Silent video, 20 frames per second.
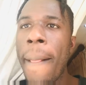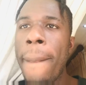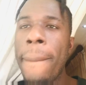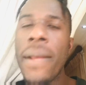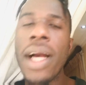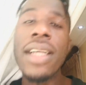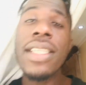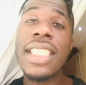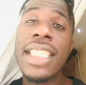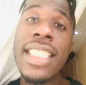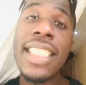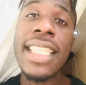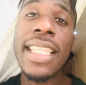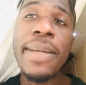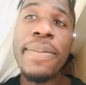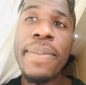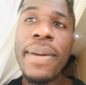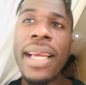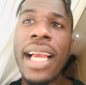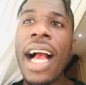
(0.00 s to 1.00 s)
she's
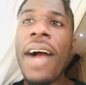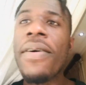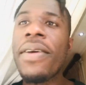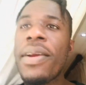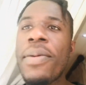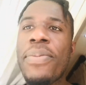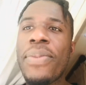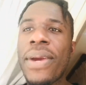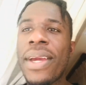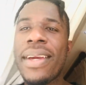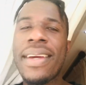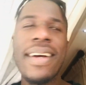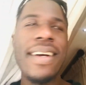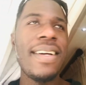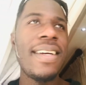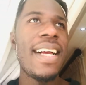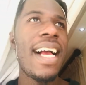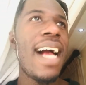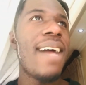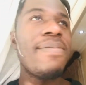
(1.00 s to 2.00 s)
sleeping, I wanna prank her,
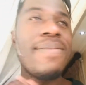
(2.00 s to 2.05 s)
I'm